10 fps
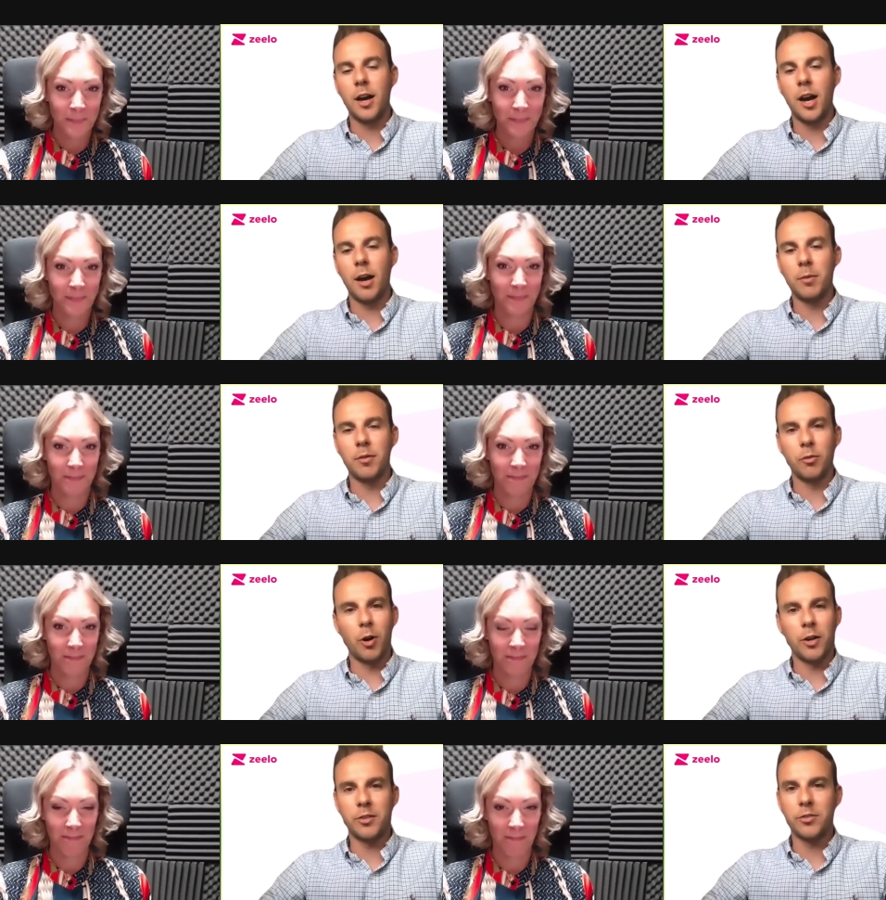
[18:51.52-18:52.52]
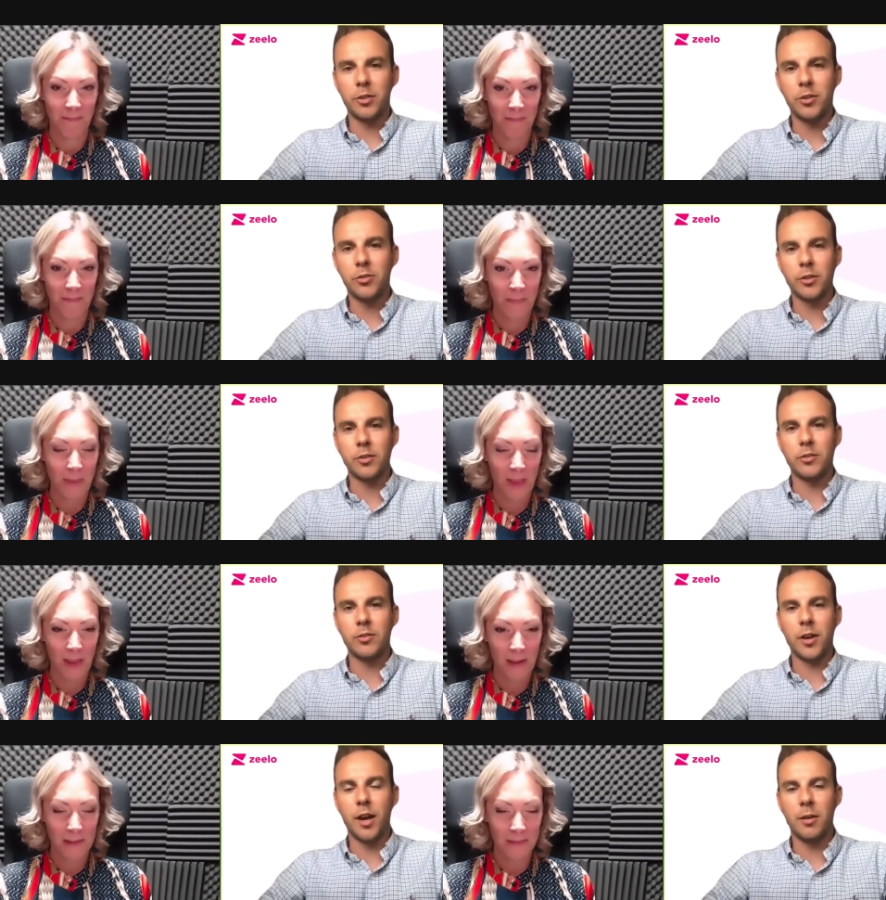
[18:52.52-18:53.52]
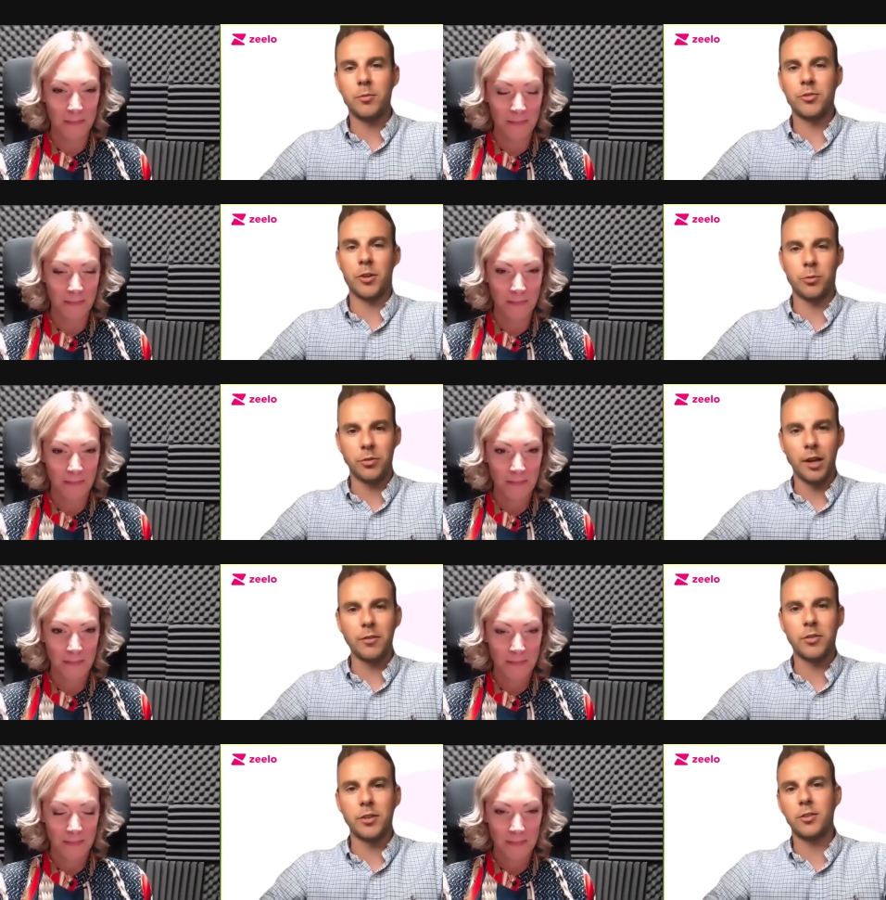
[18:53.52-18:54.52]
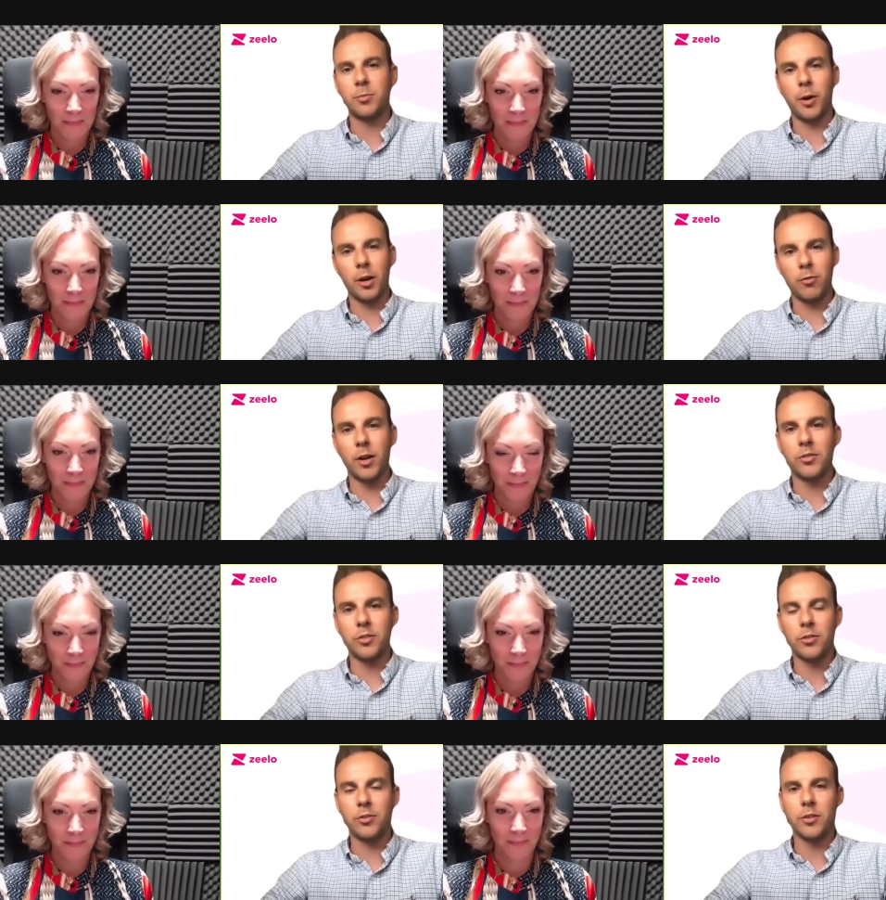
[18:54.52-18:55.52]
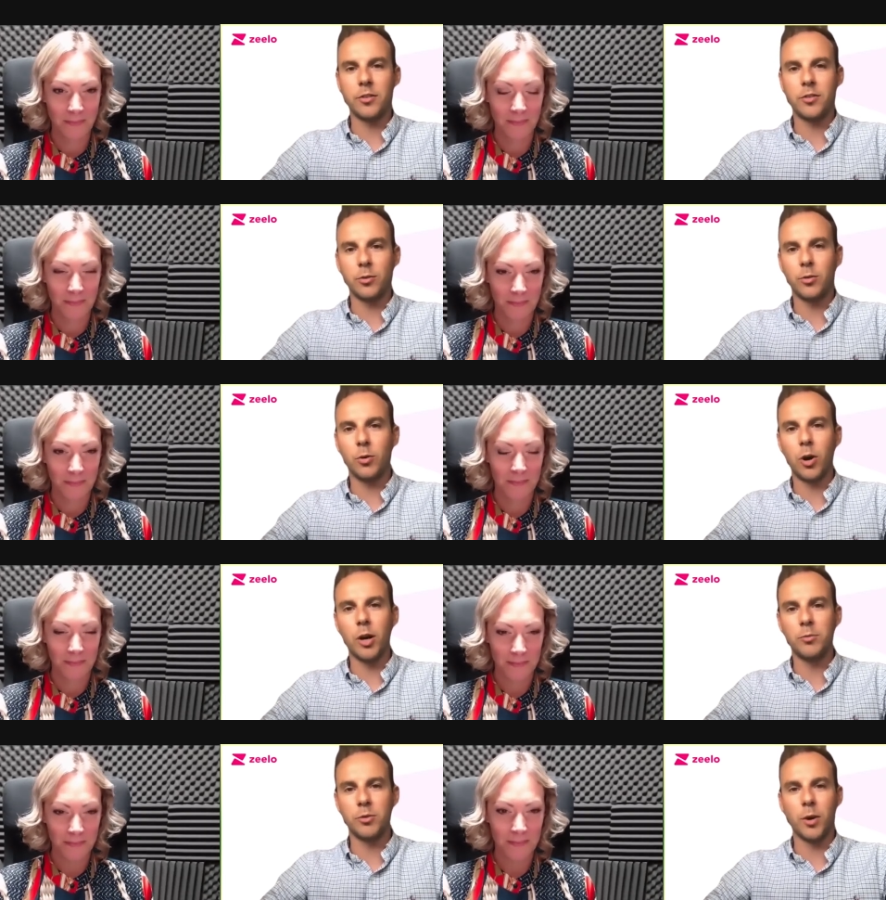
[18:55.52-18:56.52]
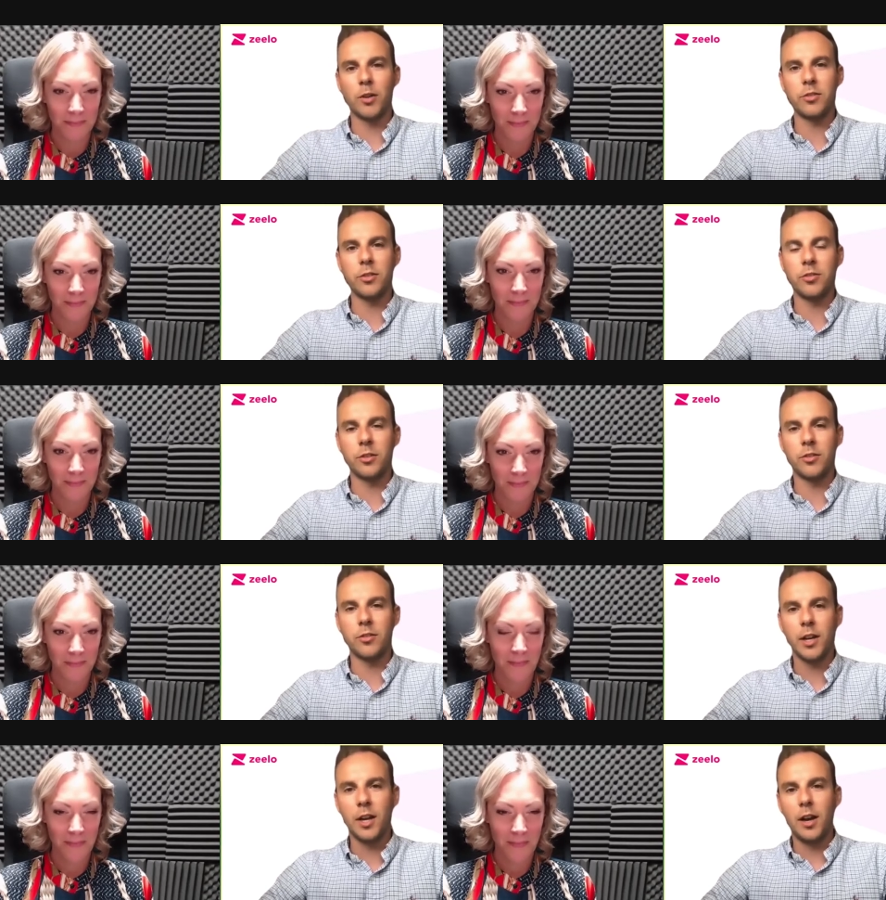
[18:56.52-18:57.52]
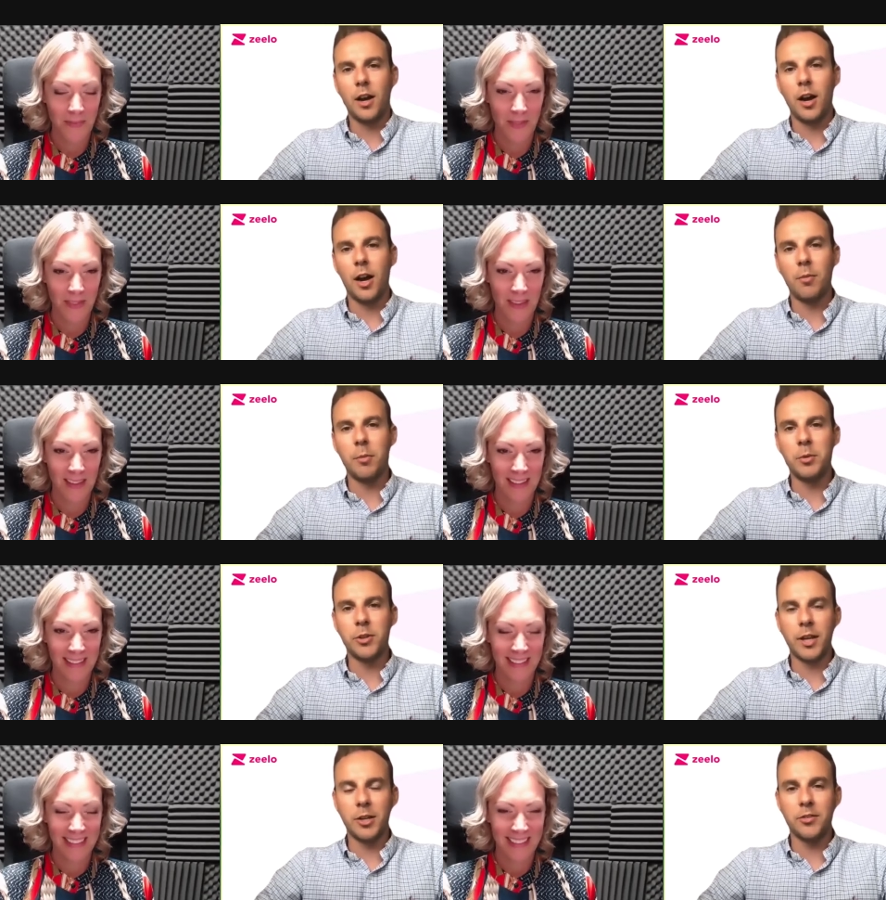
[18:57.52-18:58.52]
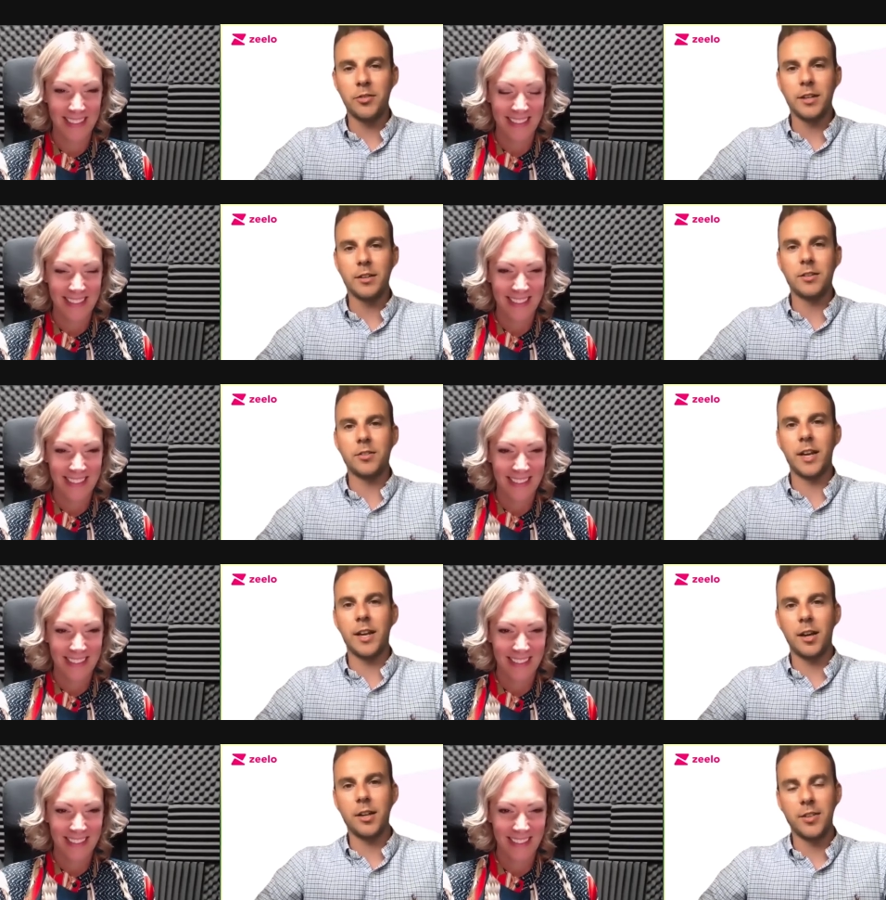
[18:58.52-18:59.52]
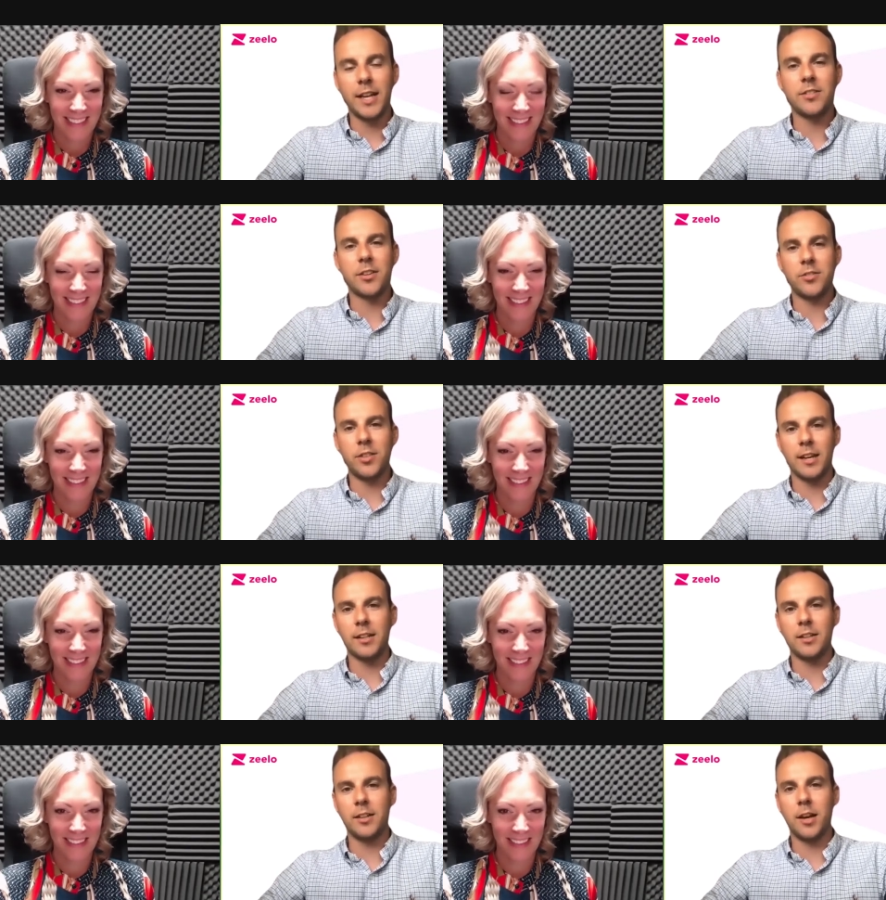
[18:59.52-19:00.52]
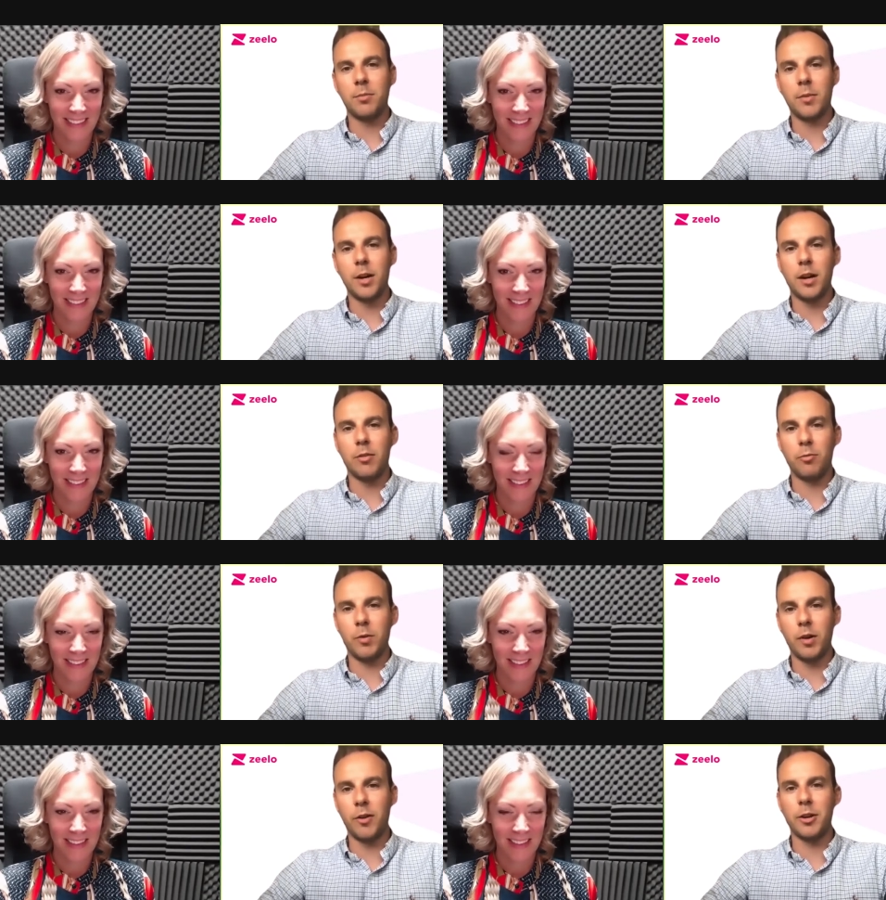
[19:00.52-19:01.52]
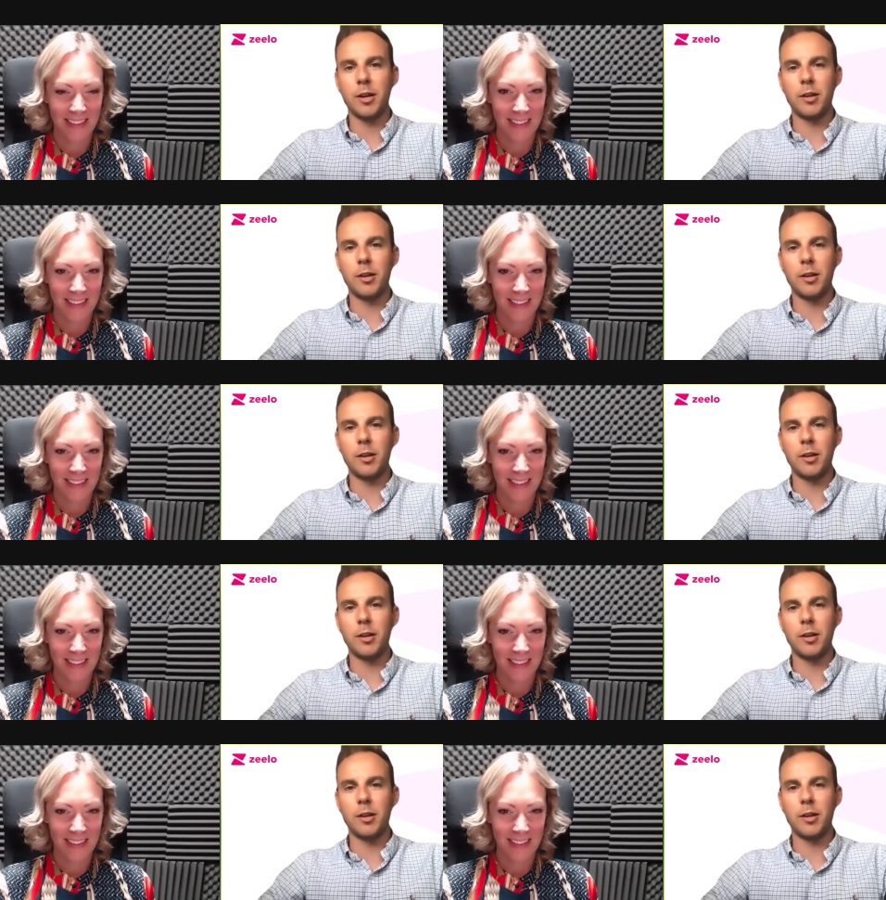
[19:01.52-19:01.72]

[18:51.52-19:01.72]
Speaker 1: Um, a variety of solutions, um, shuttle services, park and ride solutions, or, or home to work solutions. Um, and we do that using da- uh, data, tech, and uh, a very